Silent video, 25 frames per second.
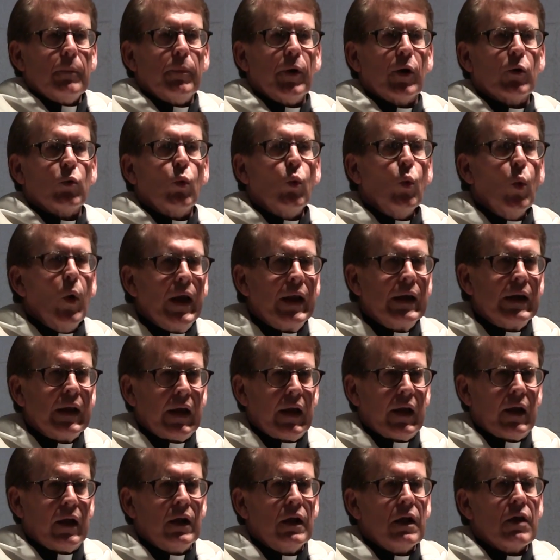But
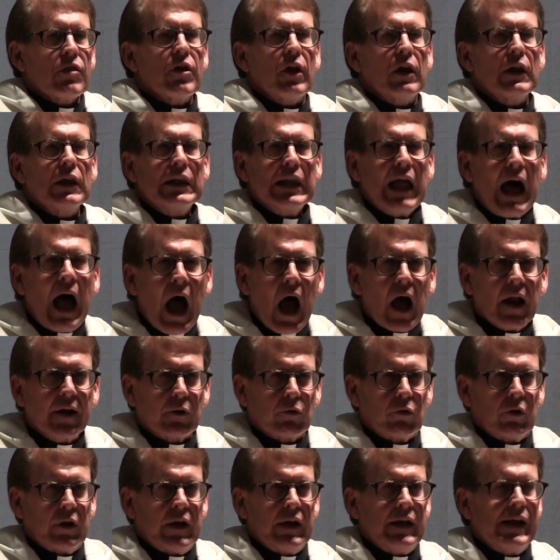winning the
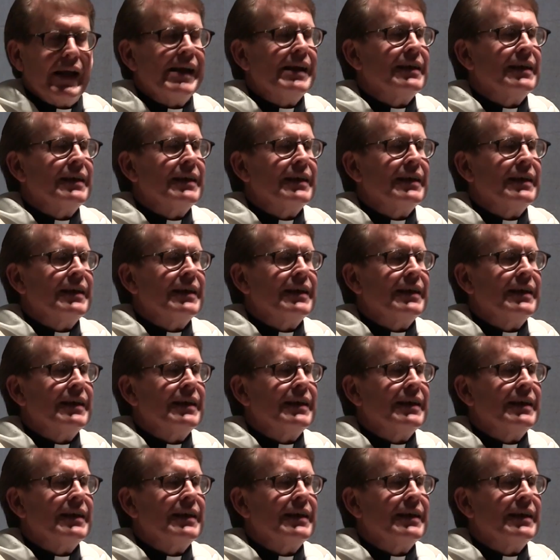lottery